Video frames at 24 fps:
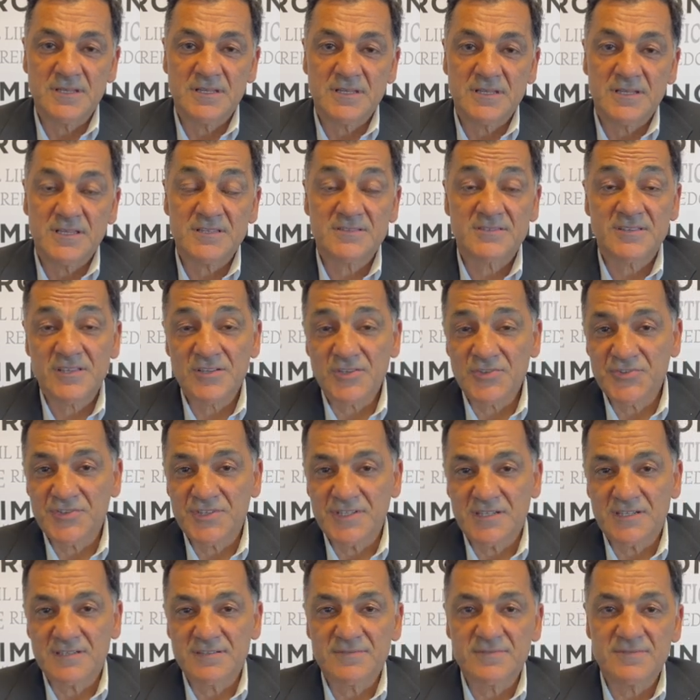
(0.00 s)
is guilty
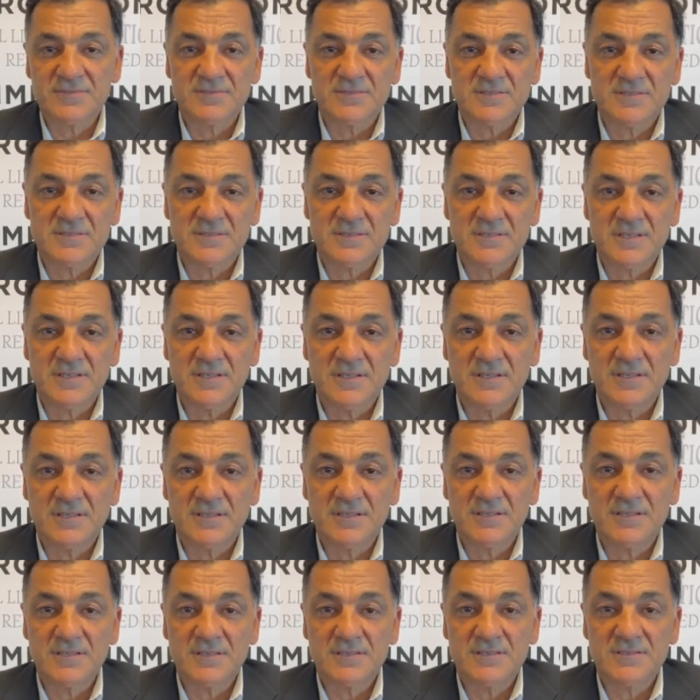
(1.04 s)
of
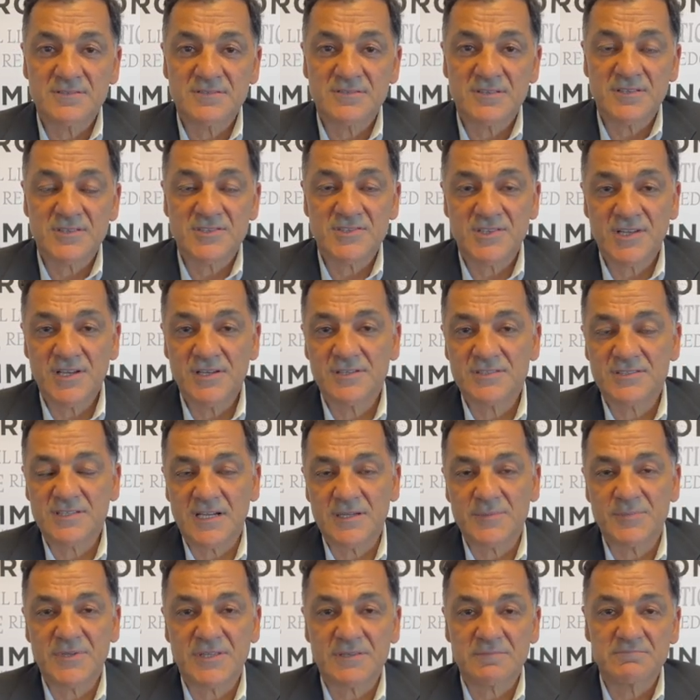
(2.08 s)
is
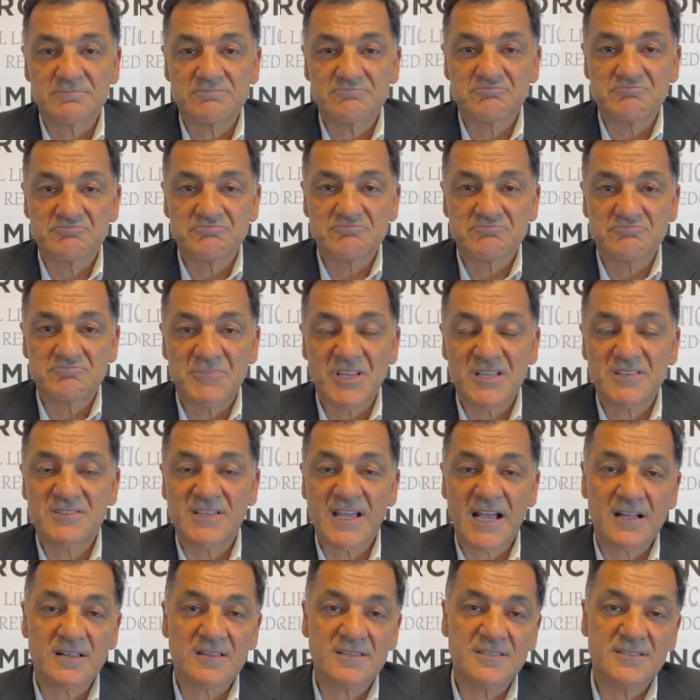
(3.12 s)
stereotyping,
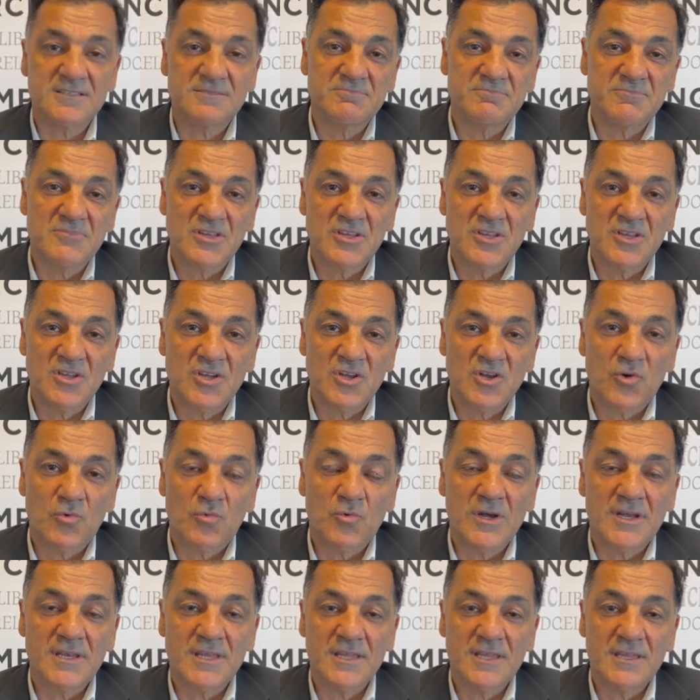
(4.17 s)
exactly
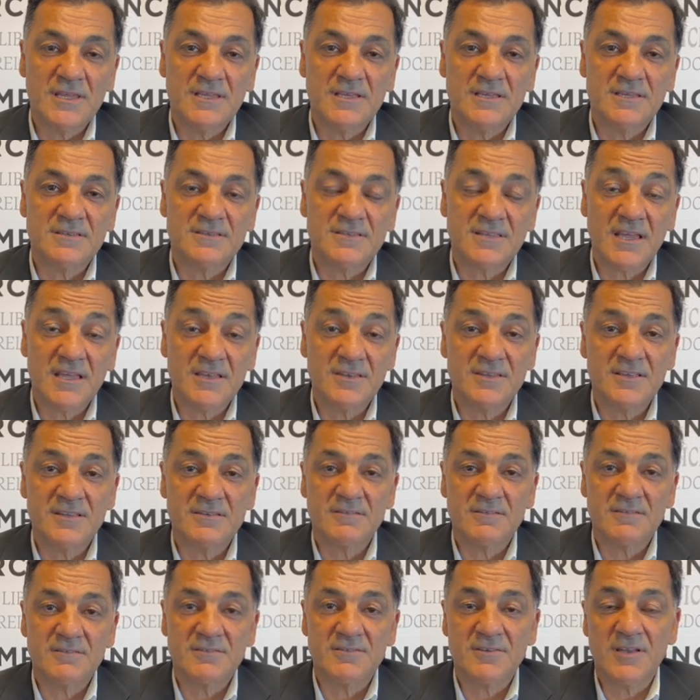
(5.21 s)
what he intended
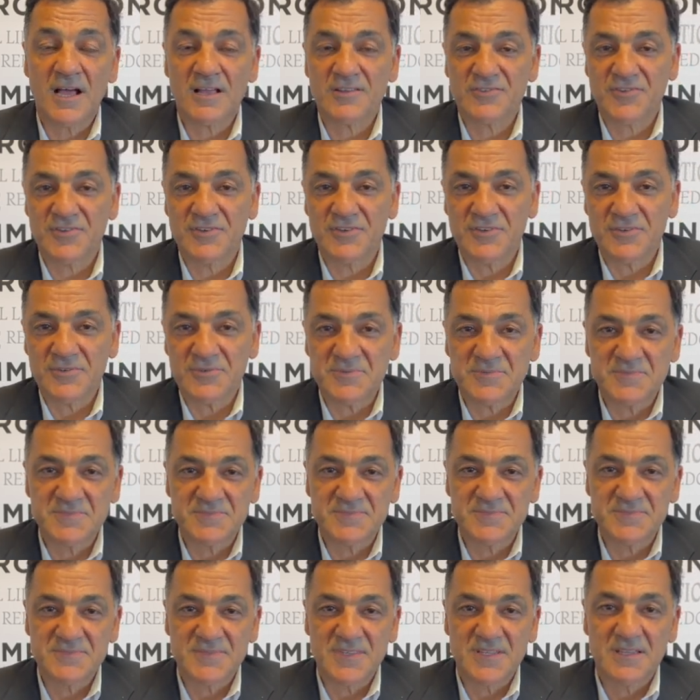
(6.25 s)
not to do.
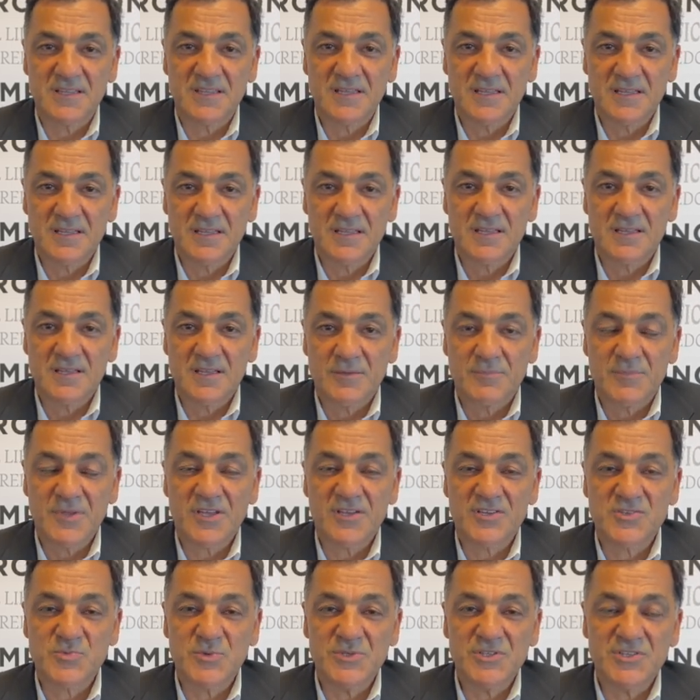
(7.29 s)

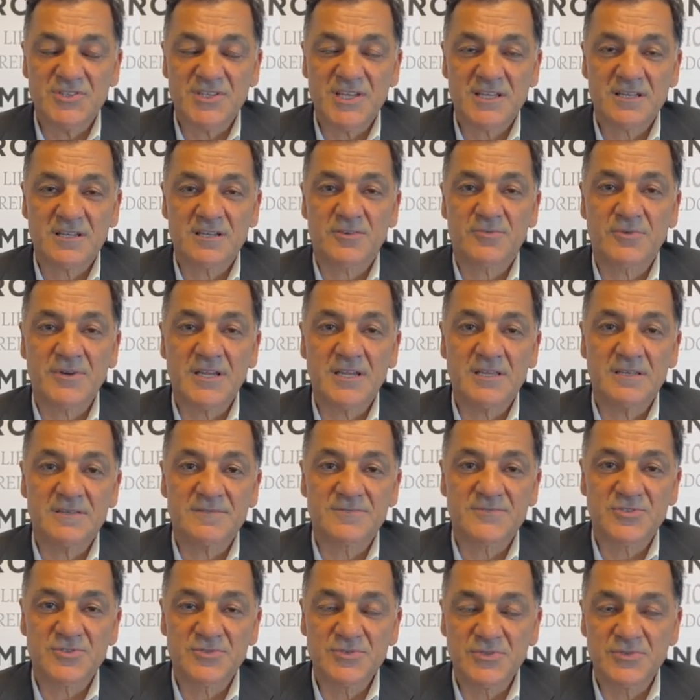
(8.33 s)
Because when you take a grain of
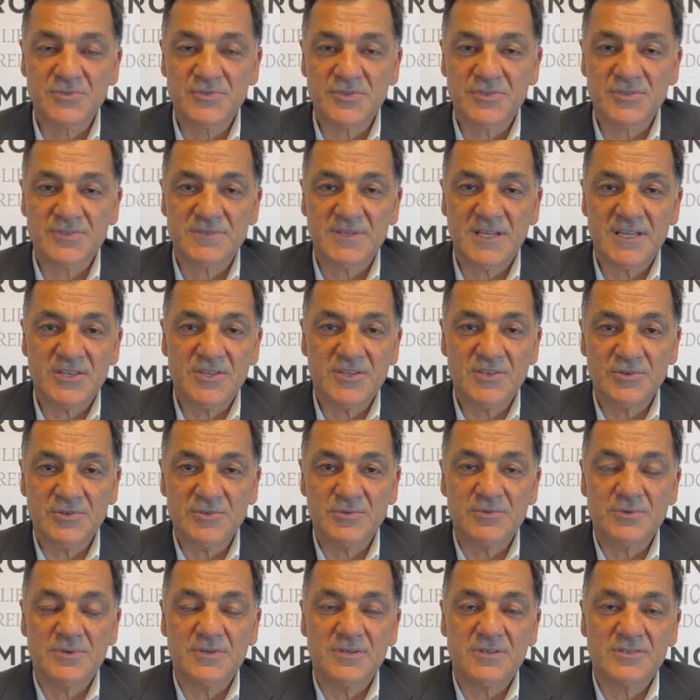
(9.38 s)
truth and
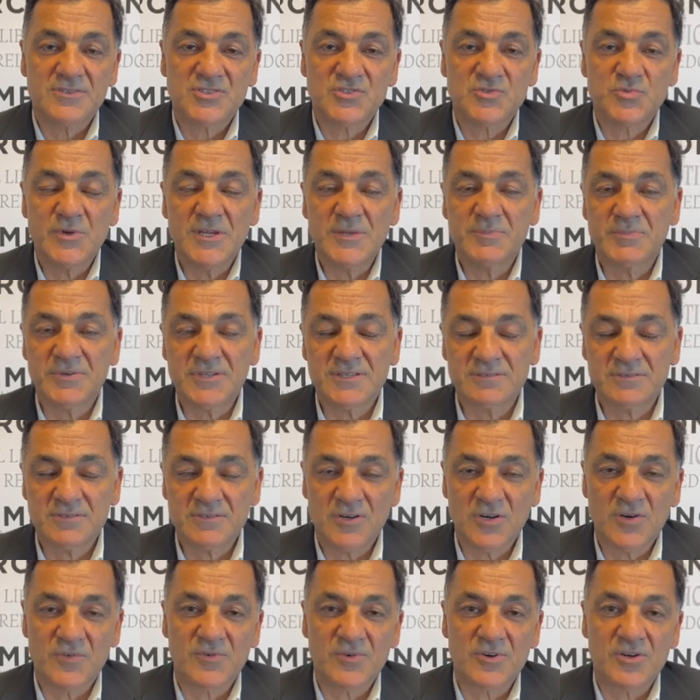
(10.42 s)
you sweep it
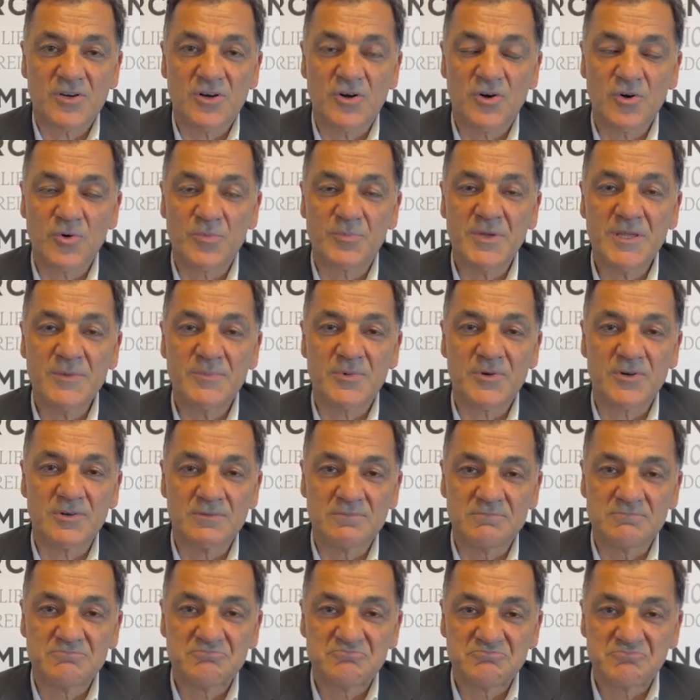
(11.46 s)
over a whole people,
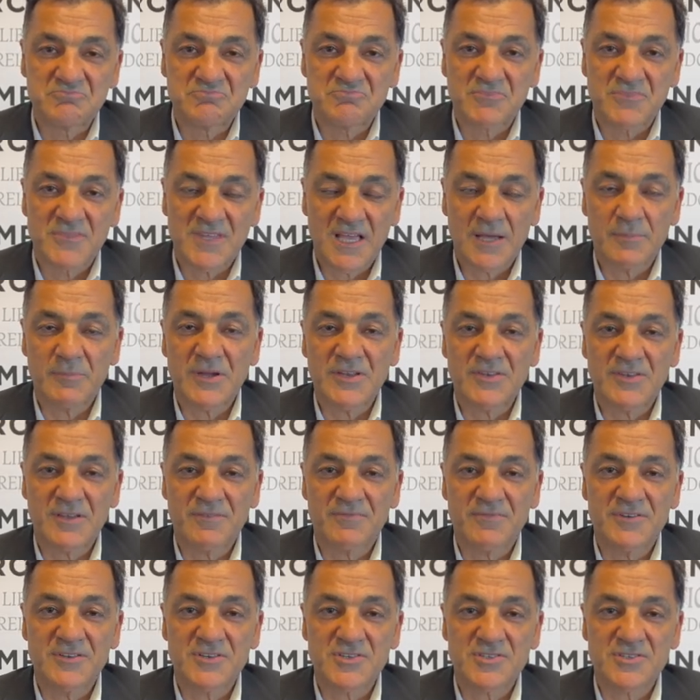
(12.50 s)
that by
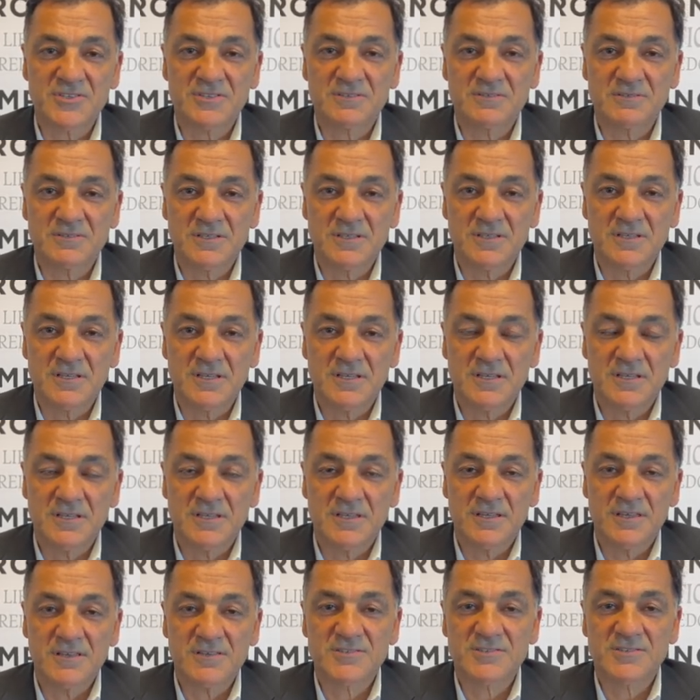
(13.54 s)
definition
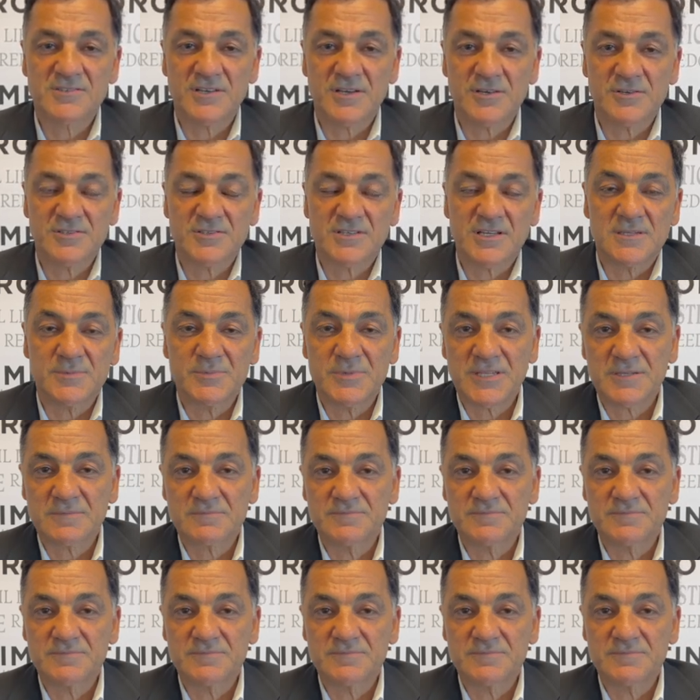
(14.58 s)
is stereotyping.